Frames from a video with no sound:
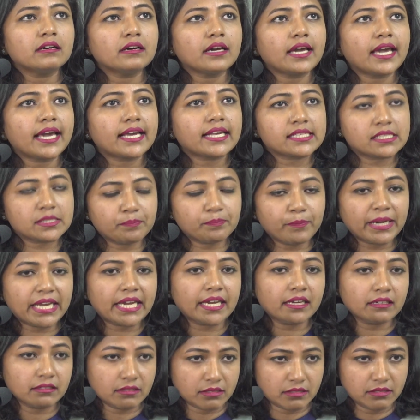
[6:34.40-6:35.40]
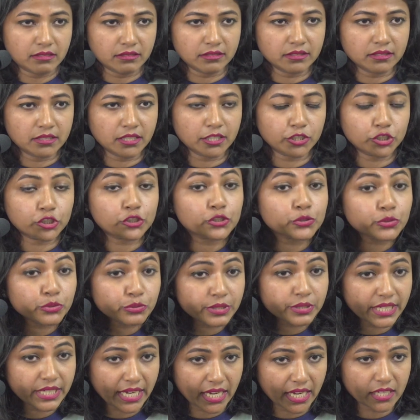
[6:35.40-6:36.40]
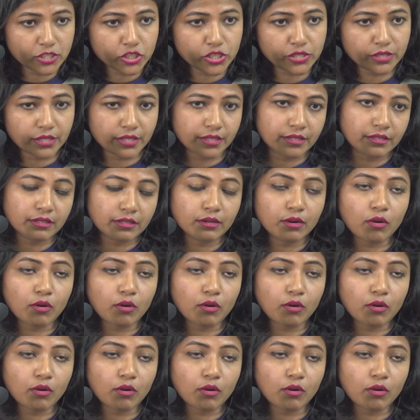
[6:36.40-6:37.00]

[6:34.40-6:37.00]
explain the true nature